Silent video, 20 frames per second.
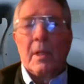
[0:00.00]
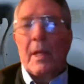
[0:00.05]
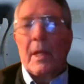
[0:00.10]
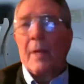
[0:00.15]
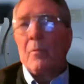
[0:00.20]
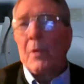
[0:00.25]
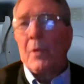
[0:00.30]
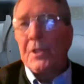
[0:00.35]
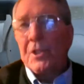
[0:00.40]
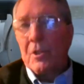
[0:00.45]

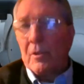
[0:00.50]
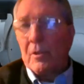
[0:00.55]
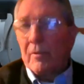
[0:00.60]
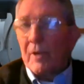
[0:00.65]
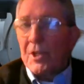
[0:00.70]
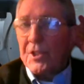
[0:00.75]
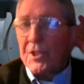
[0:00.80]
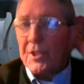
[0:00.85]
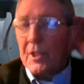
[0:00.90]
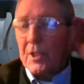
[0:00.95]
and which
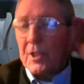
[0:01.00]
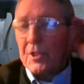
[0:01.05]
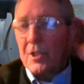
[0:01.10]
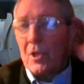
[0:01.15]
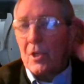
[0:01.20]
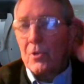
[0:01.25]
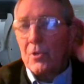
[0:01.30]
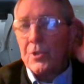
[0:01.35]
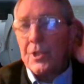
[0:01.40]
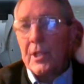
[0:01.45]
university
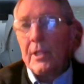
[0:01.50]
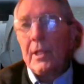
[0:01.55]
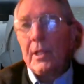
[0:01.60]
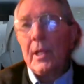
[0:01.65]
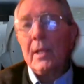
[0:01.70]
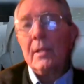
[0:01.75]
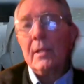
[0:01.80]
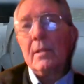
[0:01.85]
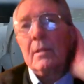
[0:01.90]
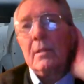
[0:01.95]
is hosting
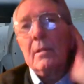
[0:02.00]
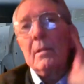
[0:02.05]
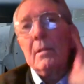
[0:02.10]
that?